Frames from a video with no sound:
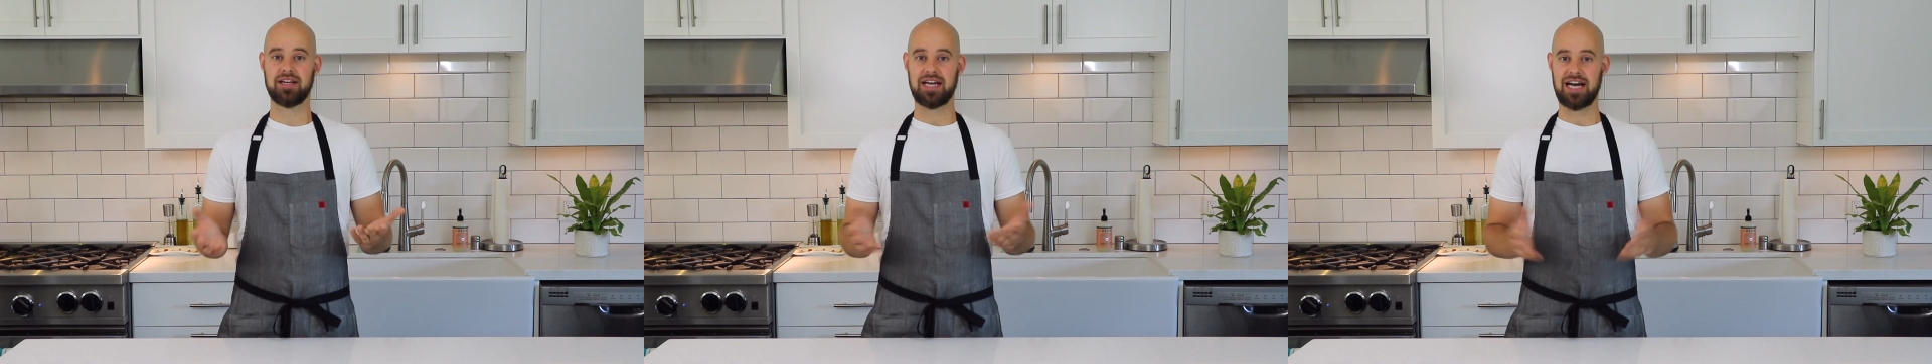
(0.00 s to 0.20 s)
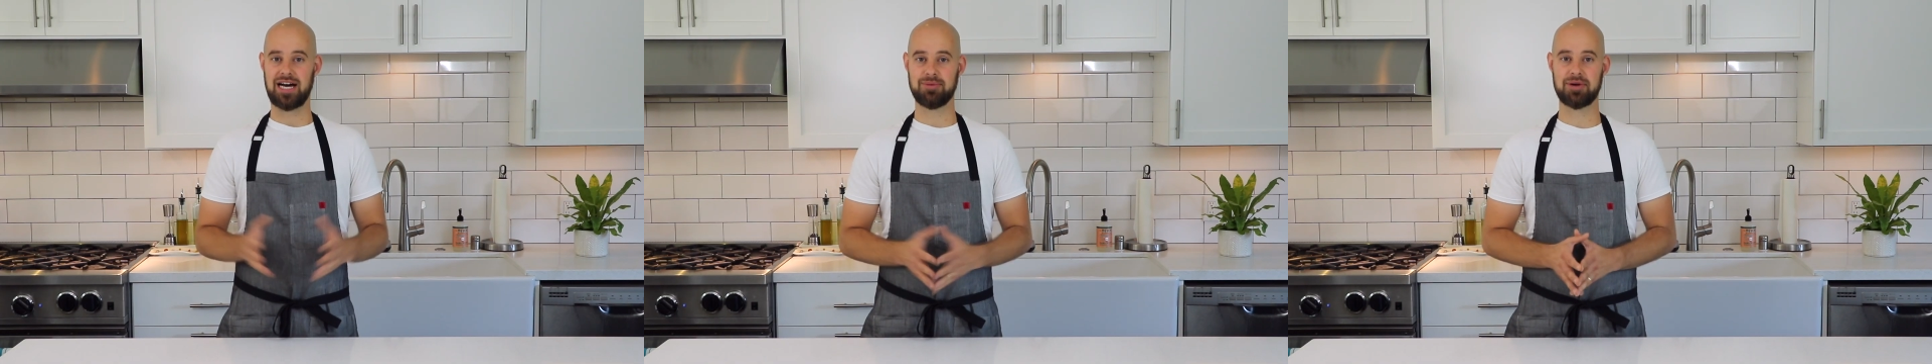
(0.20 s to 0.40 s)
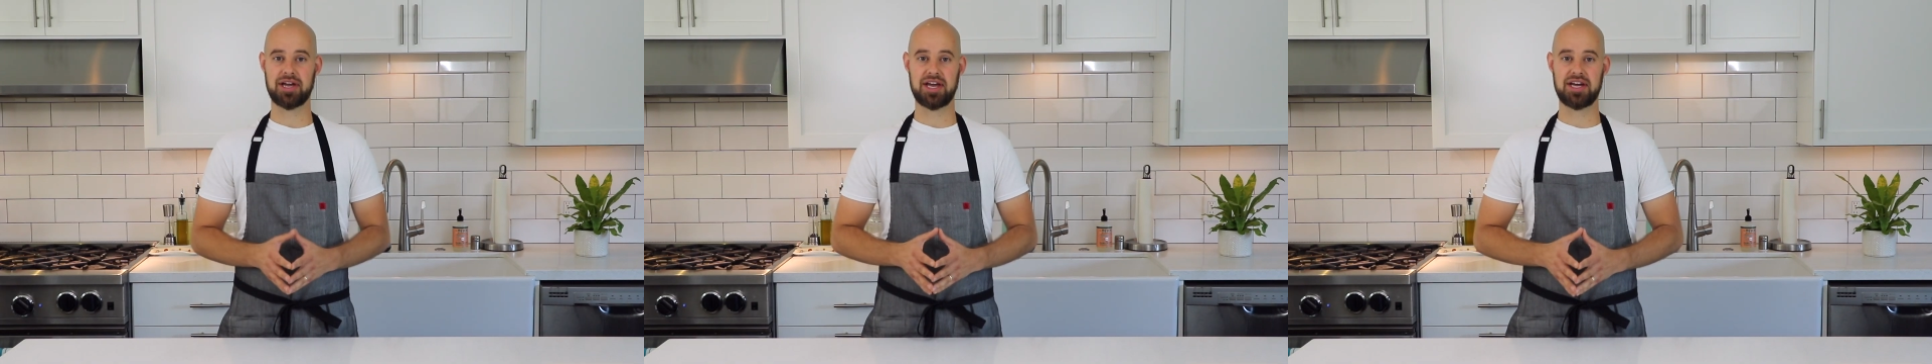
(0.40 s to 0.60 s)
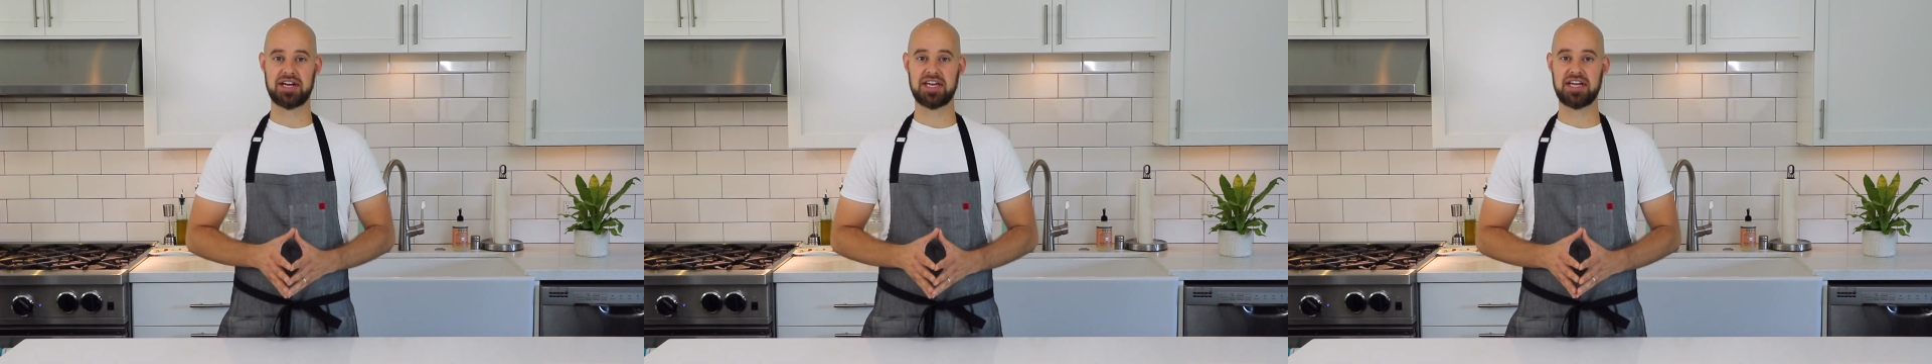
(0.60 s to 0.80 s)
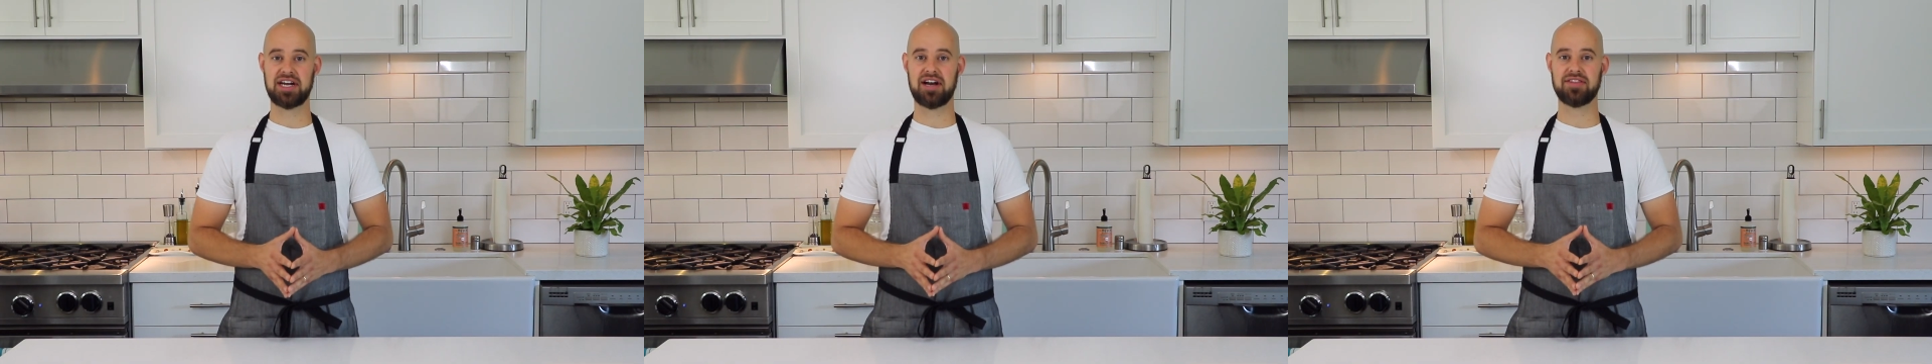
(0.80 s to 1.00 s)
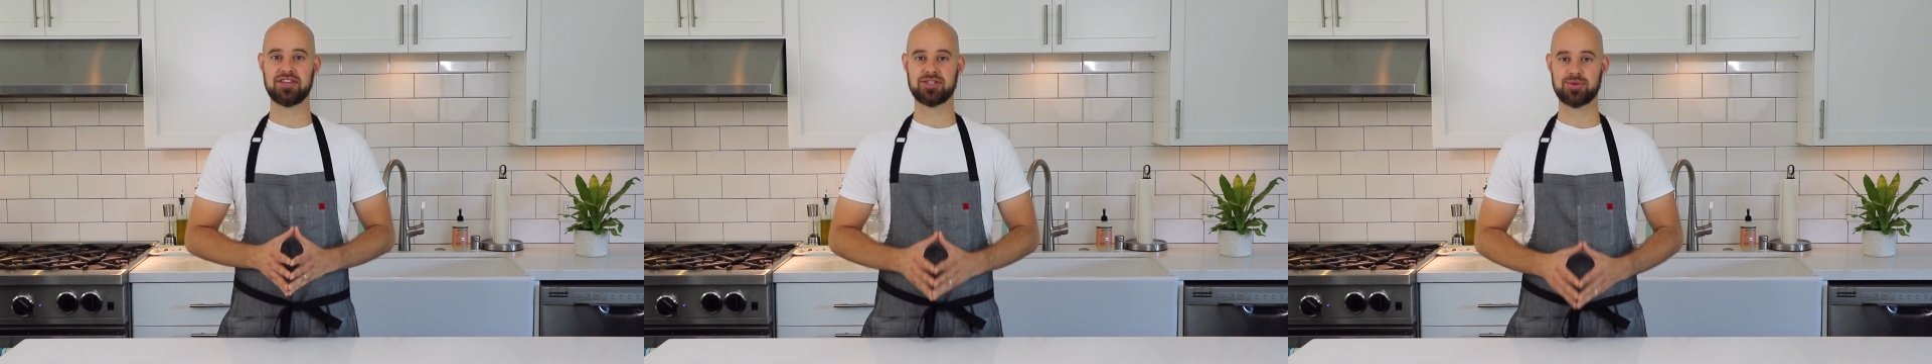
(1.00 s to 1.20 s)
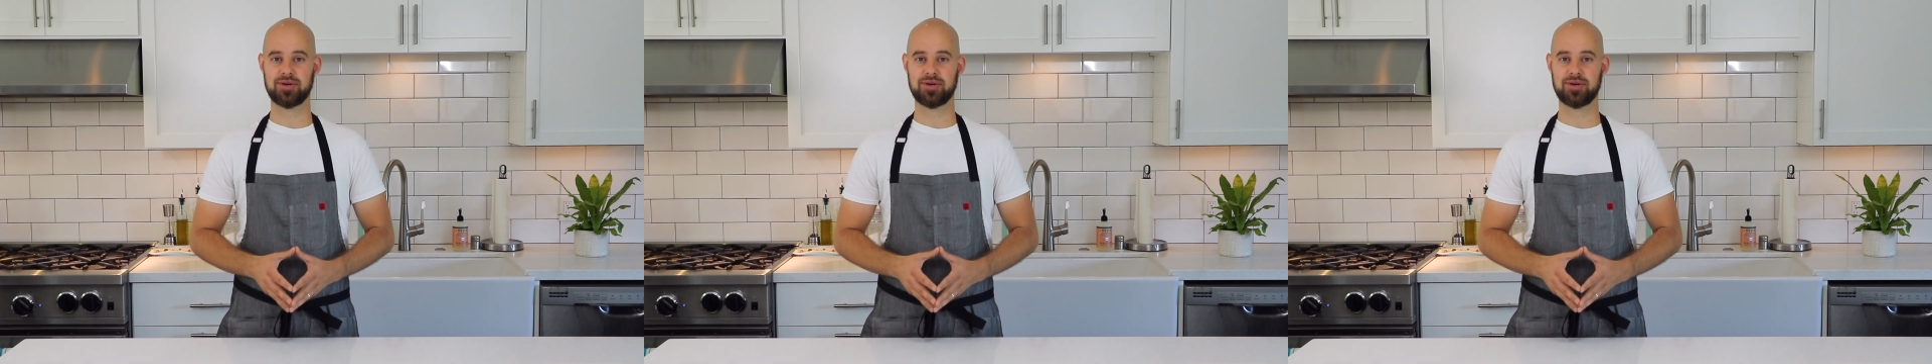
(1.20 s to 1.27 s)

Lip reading: how am I going to get out of this